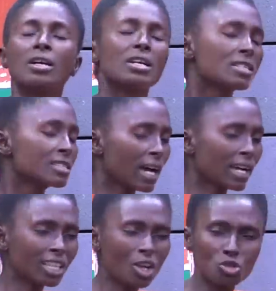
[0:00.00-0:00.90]

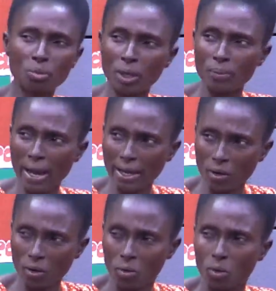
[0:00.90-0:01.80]
Satan so me buy
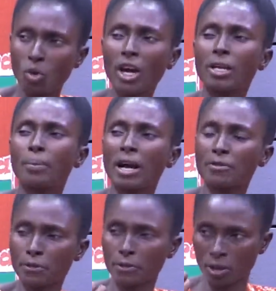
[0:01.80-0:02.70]
no, no one buy
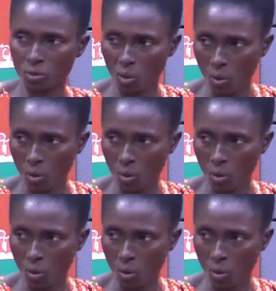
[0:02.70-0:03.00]
for front wall.